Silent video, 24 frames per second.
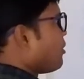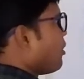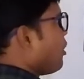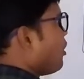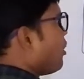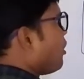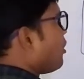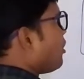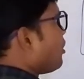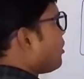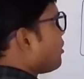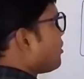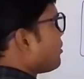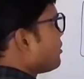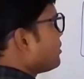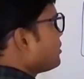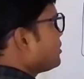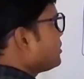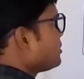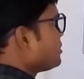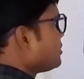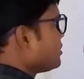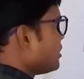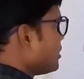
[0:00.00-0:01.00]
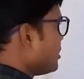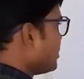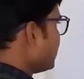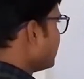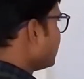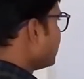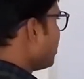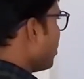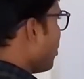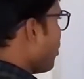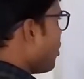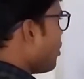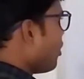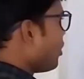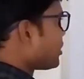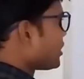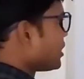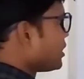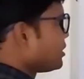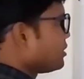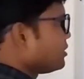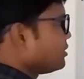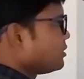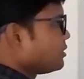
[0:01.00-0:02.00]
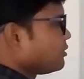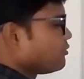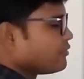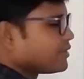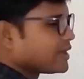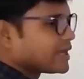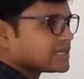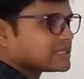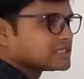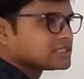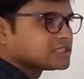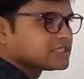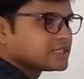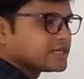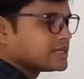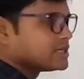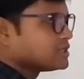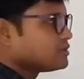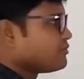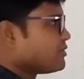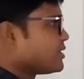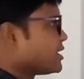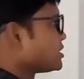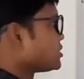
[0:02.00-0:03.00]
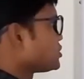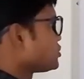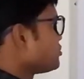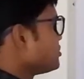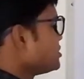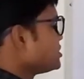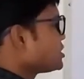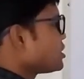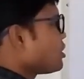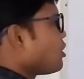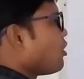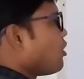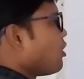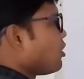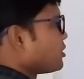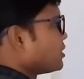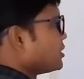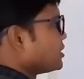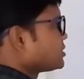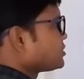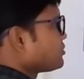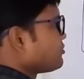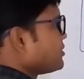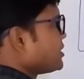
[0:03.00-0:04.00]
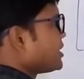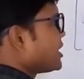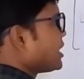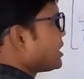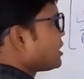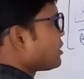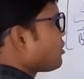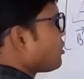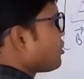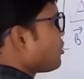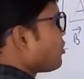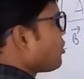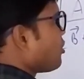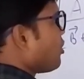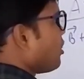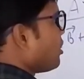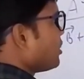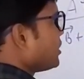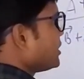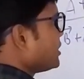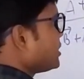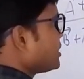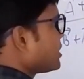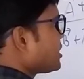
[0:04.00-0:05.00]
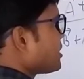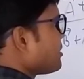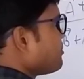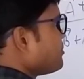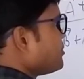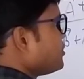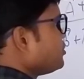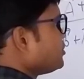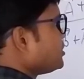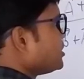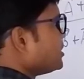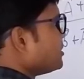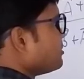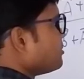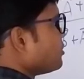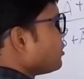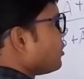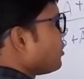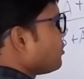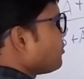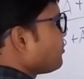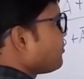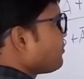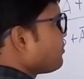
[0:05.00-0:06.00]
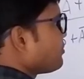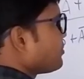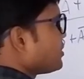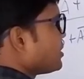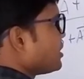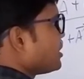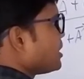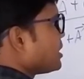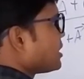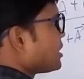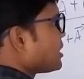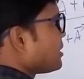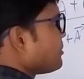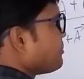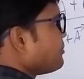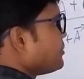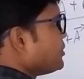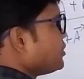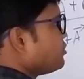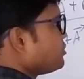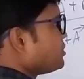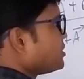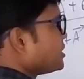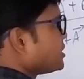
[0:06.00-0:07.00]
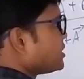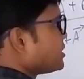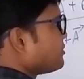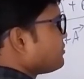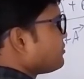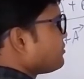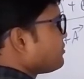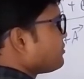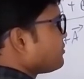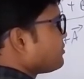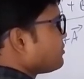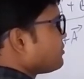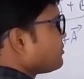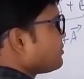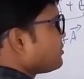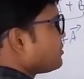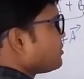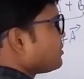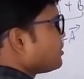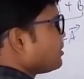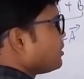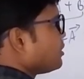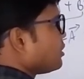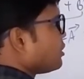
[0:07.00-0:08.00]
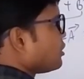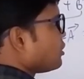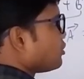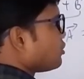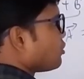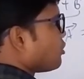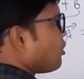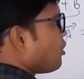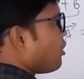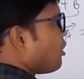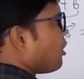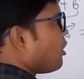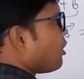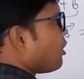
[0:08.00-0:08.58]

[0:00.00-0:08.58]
or the order, we can change, we can switch the orders, we can call it commutative law. Commutative law